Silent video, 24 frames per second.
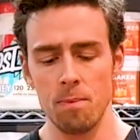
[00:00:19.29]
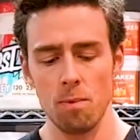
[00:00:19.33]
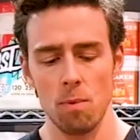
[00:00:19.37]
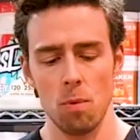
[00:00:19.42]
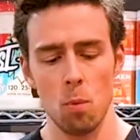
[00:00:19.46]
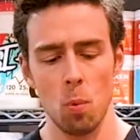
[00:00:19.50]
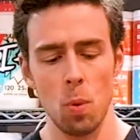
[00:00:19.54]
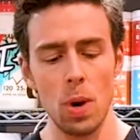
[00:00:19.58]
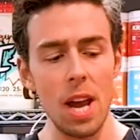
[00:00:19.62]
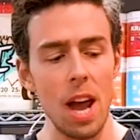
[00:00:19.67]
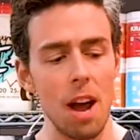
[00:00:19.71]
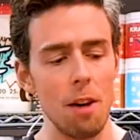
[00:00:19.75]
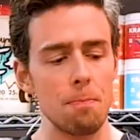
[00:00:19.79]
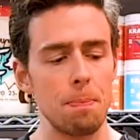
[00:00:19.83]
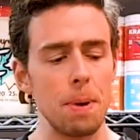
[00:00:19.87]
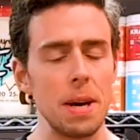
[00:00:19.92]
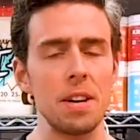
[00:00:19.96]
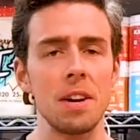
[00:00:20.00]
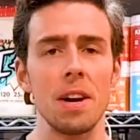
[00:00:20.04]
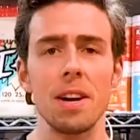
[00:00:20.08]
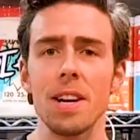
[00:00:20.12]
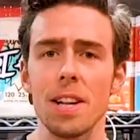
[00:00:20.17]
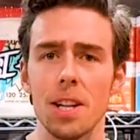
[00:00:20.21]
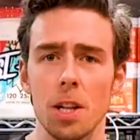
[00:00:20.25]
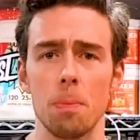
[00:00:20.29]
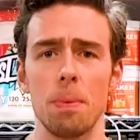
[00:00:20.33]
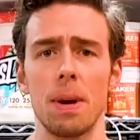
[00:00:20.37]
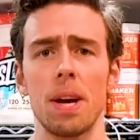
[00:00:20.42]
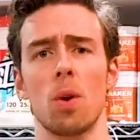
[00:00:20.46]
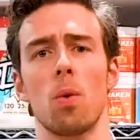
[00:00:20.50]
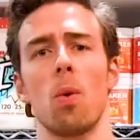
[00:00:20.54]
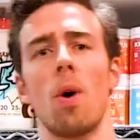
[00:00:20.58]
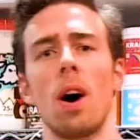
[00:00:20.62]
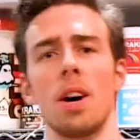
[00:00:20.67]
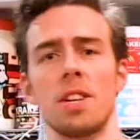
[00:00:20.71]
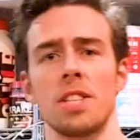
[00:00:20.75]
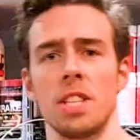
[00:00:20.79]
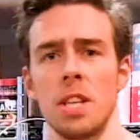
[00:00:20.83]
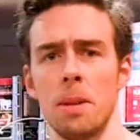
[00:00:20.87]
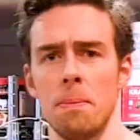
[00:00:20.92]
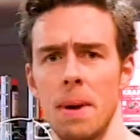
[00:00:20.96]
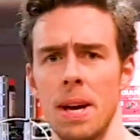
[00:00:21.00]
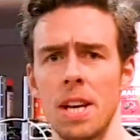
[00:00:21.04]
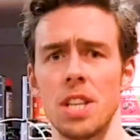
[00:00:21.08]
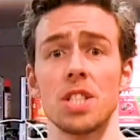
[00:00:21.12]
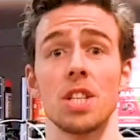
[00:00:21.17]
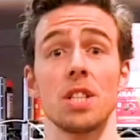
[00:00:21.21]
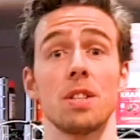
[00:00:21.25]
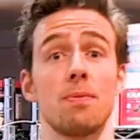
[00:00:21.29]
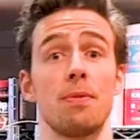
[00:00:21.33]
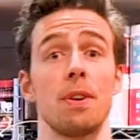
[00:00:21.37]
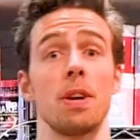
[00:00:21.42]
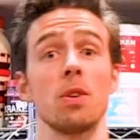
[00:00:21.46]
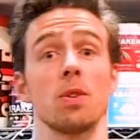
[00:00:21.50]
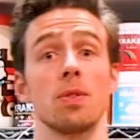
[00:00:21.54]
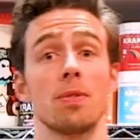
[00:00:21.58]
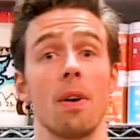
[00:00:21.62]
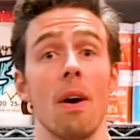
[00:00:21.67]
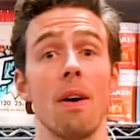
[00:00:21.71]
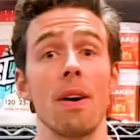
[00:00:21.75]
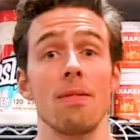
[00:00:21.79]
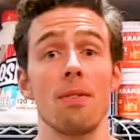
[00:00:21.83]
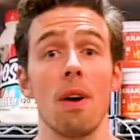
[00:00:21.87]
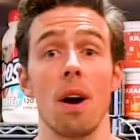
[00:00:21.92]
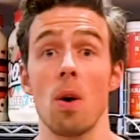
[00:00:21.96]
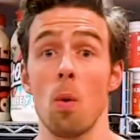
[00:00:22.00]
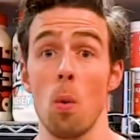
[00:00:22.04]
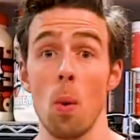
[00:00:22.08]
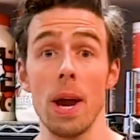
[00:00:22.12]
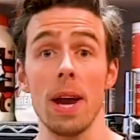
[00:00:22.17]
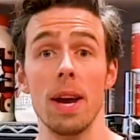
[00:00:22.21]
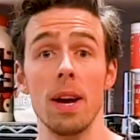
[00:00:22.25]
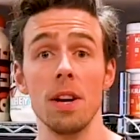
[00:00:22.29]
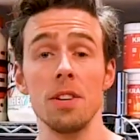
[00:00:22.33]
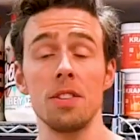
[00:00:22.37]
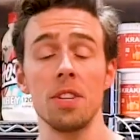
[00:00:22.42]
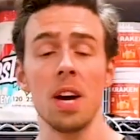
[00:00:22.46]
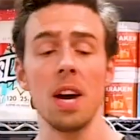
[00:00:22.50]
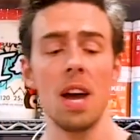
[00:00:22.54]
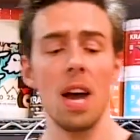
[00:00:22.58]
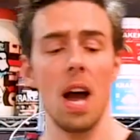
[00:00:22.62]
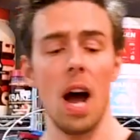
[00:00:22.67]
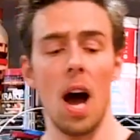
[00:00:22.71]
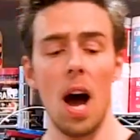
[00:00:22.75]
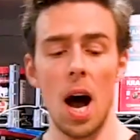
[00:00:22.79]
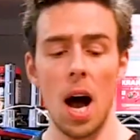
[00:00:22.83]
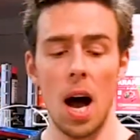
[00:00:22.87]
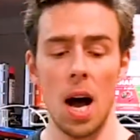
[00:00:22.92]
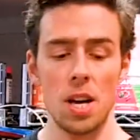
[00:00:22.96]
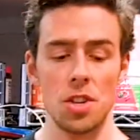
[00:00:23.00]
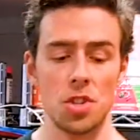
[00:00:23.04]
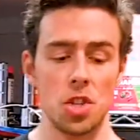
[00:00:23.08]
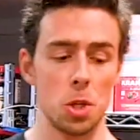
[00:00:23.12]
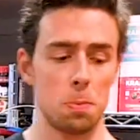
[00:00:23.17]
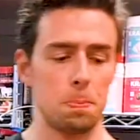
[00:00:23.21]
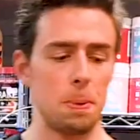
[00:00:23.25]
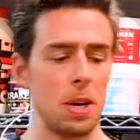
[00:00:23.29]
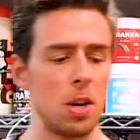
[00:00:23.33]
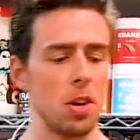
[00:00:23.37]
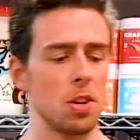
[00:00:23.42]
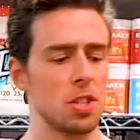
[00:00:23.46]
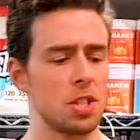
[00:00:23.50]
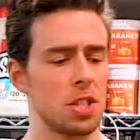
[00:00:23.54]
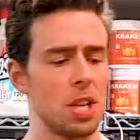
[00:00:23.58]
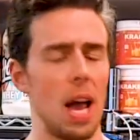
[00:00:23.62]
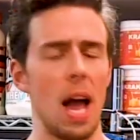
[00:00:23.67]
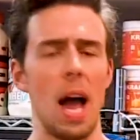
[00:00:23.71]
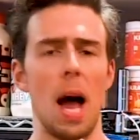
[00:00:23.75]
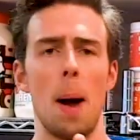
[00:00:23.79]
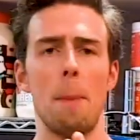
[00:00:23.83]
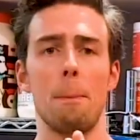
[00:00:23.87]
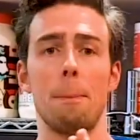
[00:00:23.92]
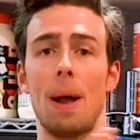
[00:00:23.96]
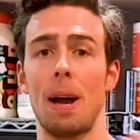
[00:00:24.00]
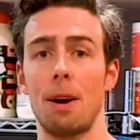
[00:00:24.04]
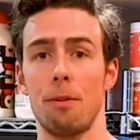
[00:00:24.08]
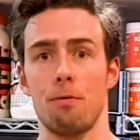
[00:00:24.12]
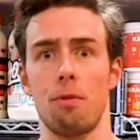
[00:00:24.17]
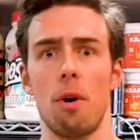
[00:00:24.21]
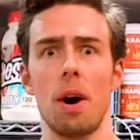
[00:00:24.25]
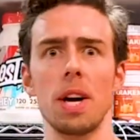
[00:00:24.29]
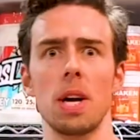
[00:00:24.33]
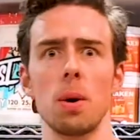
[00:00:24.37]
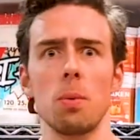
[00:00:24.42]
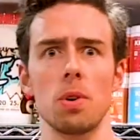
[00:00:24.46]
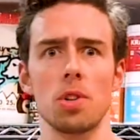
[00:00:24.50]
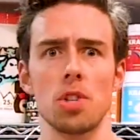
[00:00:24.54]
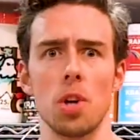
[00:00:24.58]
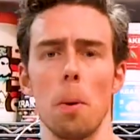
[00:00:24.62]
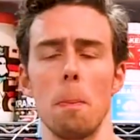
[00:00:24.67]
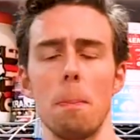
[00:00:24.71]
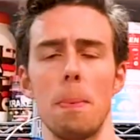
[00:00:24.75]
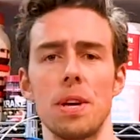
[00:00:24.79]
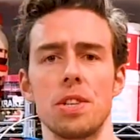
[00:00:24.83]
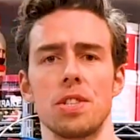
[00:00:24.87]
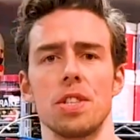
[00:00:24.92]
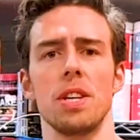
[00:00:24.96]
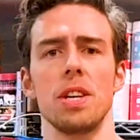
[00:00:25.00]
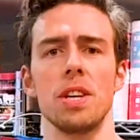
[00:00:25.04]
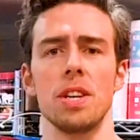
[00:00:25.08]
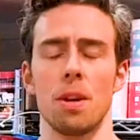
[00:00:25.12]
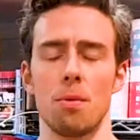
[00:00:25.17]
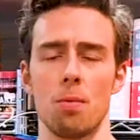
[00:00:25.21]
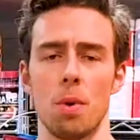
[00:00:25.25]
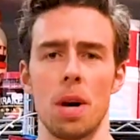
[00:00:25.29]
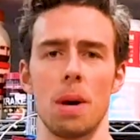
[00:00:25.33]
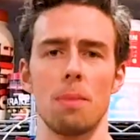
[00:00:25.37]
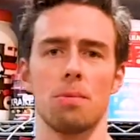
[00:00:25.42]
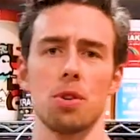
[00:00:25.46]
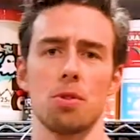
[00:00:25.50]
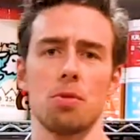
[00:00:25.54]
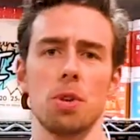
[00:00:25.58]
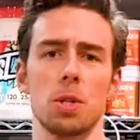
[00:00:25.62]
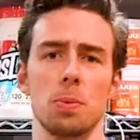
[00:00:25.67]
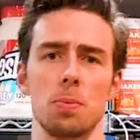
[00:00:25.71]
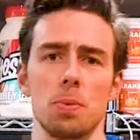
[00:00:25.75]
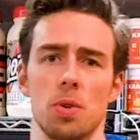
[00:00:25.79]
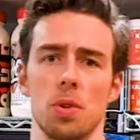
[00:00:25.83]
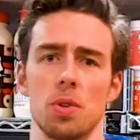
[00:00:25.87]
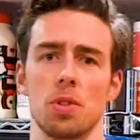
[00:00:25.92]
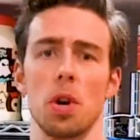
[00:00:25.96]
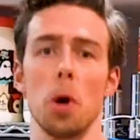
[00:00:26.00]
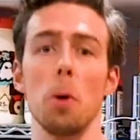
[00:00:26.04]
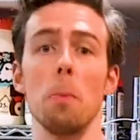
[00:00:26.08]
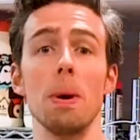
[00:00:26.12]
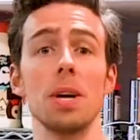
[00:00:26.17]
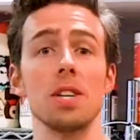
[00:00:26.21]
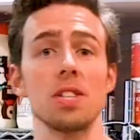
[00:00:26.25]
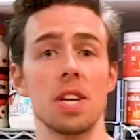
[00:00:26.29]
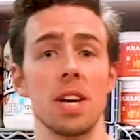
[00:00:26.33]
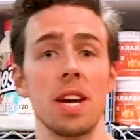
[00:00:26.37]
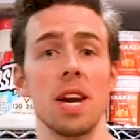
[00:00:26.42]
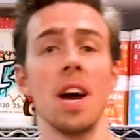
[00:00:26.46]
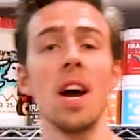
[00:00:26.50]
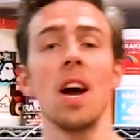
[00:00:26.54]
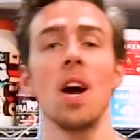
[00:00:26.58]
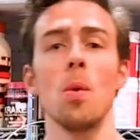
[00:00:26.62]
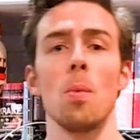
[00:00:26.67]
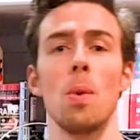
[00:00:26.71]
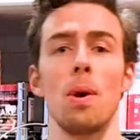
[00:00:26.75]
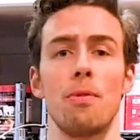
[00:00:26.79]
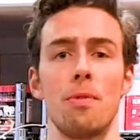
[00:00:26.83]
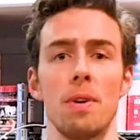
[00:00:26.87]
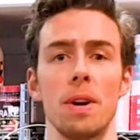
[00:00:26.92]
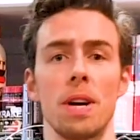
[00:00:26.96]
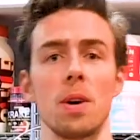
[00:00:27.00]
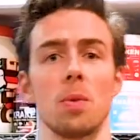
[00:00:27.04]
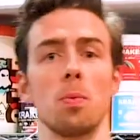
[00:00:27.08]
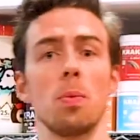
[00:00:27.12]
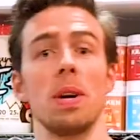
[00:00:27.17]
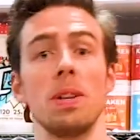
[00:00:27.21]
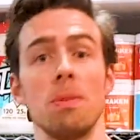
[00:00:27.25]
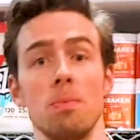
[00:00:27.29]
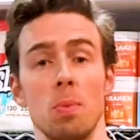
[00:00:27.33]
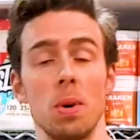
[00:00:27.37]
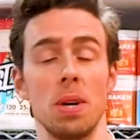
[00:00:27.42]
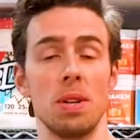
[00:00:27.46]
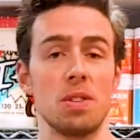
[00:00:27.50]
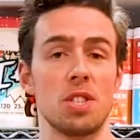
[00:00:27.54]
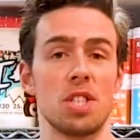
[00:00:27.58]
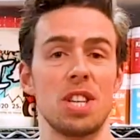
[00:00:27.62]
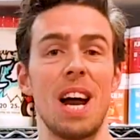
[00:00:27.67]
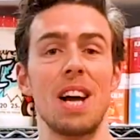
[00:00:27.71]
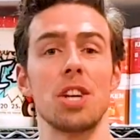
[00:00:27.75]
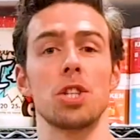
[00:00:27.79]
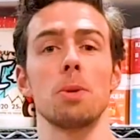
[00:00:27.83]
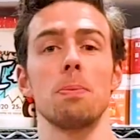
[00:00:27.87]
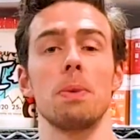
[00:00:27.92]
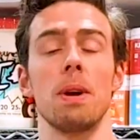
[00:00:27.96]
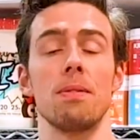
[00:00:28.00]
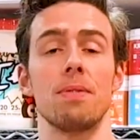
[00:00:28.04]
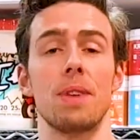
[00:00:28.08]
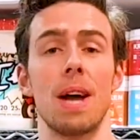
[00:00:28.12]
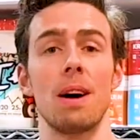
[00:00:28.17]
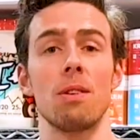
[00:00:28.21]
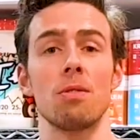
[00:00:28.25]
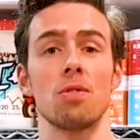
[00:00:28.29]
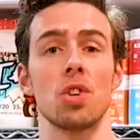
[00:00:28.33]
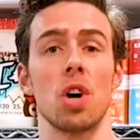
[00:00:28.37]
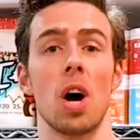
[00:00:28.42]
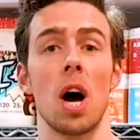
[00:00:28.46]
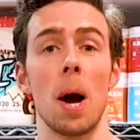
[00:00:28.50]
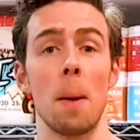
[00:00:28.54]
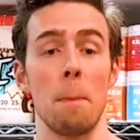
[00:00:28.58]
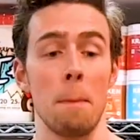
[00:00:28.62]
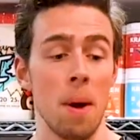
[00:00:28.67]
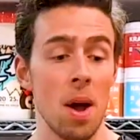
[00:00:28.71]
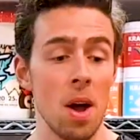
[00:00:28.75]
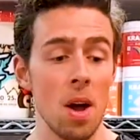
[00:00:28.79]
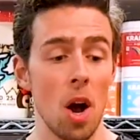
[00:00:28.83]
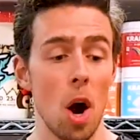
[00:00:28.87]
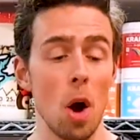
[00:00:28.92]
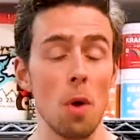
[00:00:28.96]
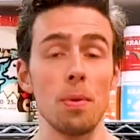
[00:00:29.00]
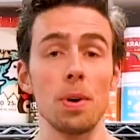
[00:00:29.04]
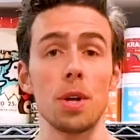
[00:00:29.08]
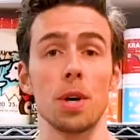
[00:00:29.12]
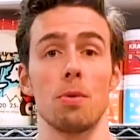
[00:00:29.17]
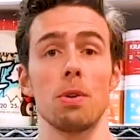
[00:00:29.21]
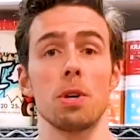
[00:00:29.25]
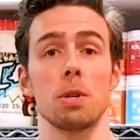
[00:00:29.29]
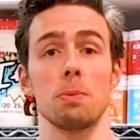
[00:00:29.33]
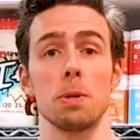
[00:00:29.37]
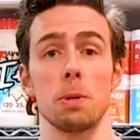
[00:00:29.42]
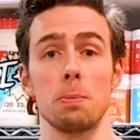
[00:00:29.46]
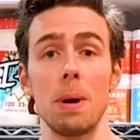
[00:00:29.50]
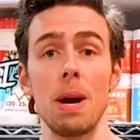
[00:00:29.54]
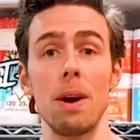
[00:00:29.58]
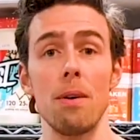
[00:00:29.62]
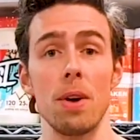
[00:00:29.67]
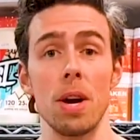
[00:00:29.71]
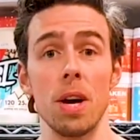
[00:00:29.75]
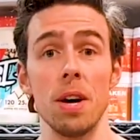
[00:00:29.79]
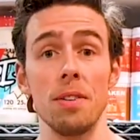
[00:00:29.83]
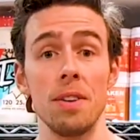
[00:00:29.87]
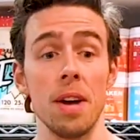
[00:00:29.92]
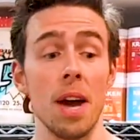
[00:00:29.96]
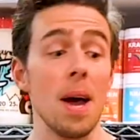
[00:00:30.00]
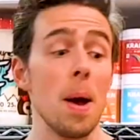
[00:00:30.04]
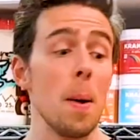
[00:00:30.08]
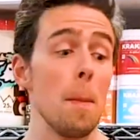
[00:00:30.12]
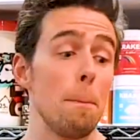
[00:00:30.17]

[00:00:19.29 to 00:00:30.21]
We have been a little bit quiet in the mix. It feels very, very weird, just because Black Friday was so busy and the run up to Christmas was so busy. We figured we'd snatch a bit of downtime over the Christmas period.